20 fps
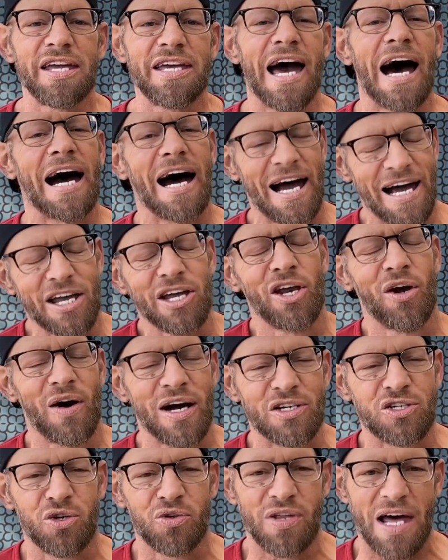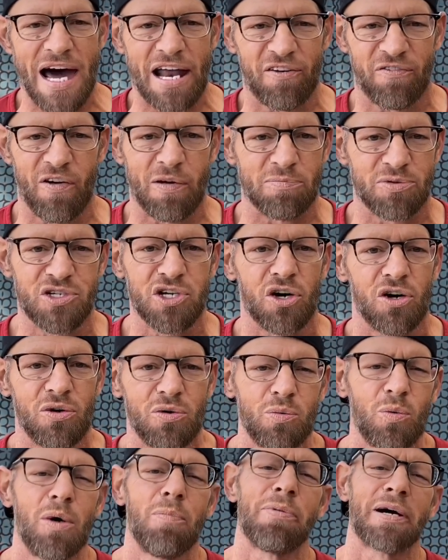Yeah, you know, I do that if I'm still,
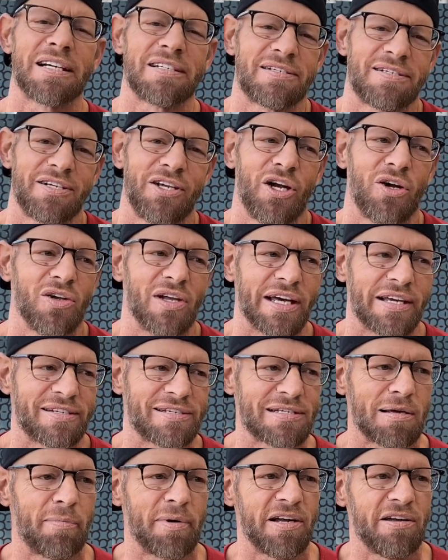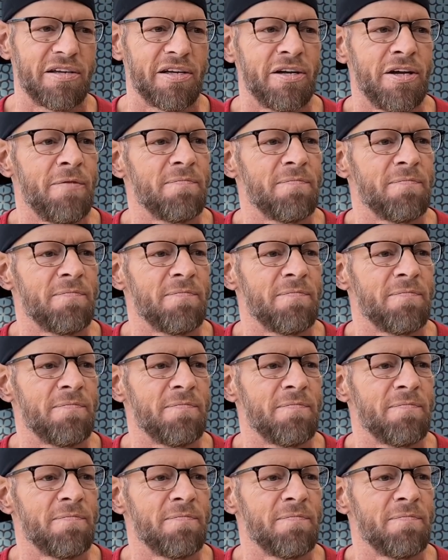well, because, you know, like somebody,